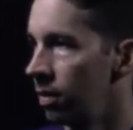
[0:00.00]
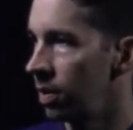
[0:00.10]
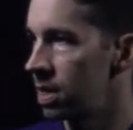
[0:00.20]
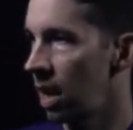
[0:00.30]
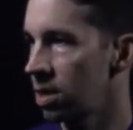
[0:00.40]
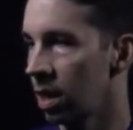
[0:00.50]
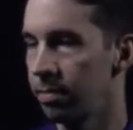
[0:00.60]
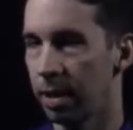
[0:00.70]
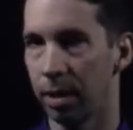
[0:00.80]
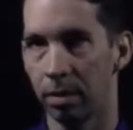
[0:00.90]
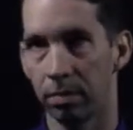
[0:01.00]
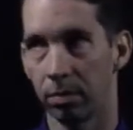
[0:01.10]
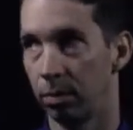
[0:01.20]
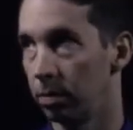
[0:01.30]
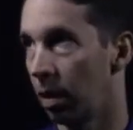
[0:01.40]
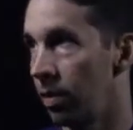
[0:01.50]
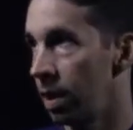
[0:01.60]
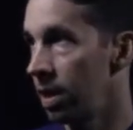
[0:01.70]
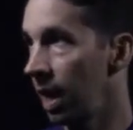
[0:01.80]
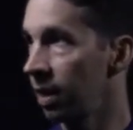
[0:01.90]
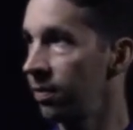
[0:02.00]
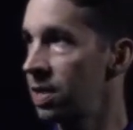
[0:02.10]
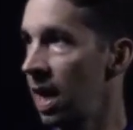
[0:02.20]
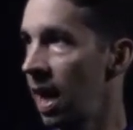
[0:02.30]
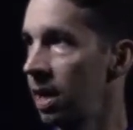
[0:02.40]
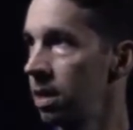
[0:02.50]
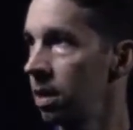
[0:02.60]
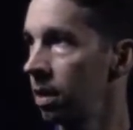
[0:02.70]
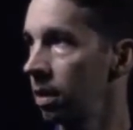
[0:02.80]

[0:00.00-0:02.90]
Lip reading: the cell is going to be on the negative side,